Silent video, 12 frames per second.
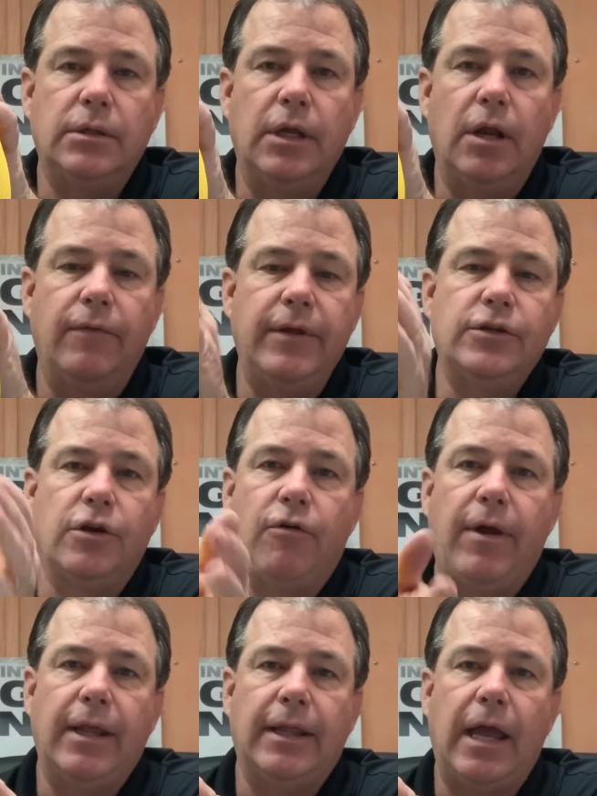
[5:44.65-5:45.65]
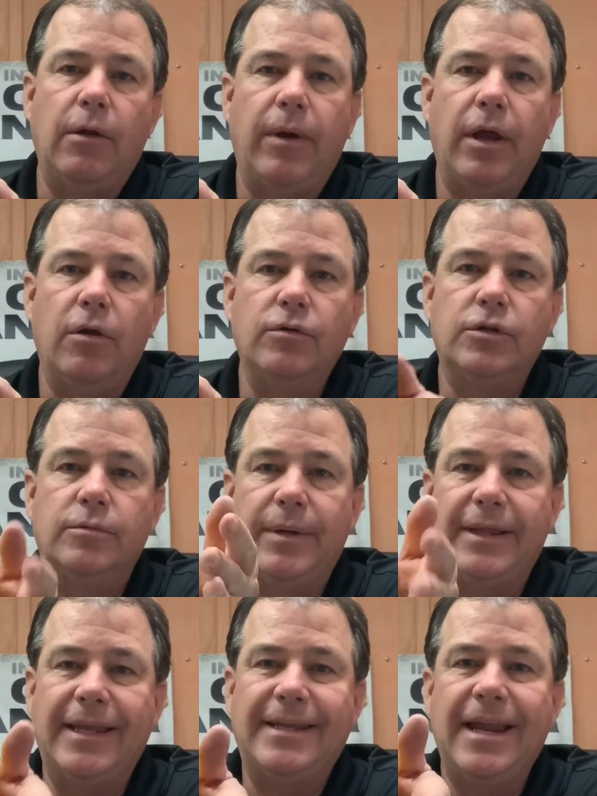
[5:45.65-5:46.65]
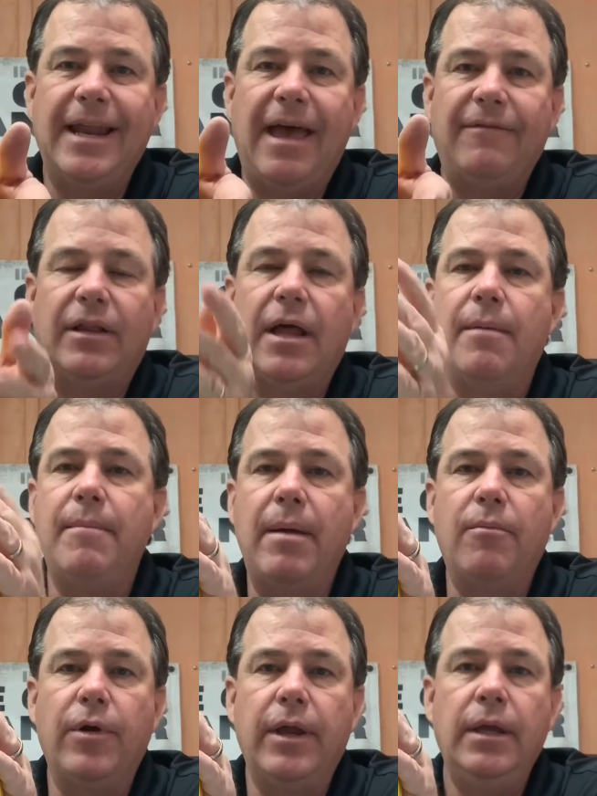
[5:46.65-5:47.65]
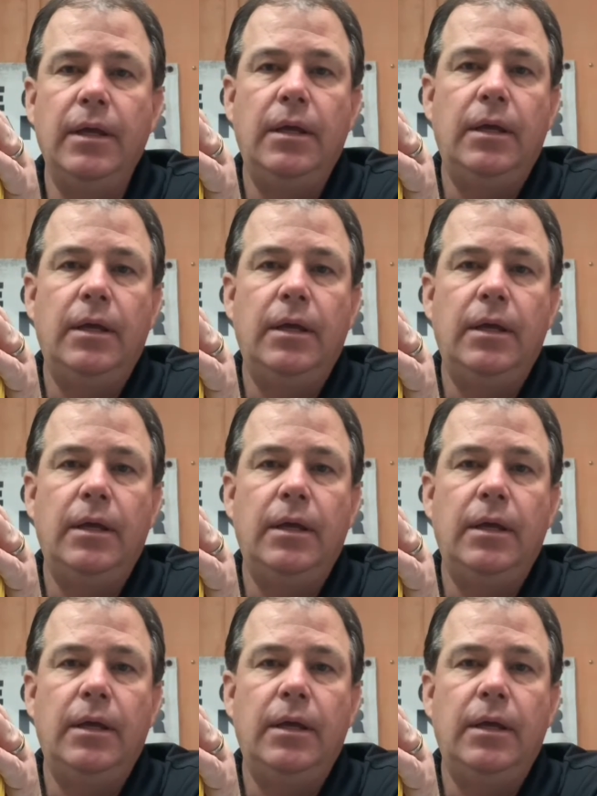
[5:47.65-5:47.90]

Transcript: You know, these are great lightweight hoses, but they tend to have a lot of memory.